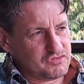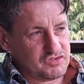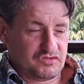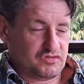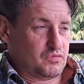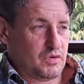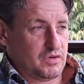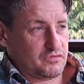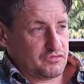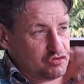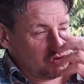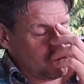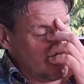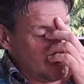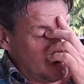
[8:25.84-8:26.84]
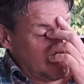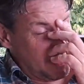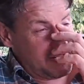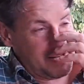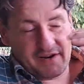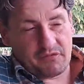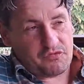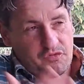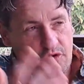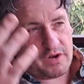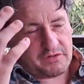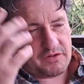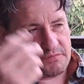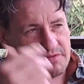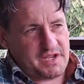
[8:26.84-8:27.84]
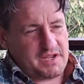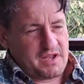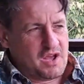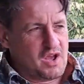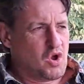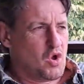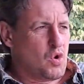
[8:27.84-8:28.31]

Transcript: So I said, well, for sure. And then it thought to me,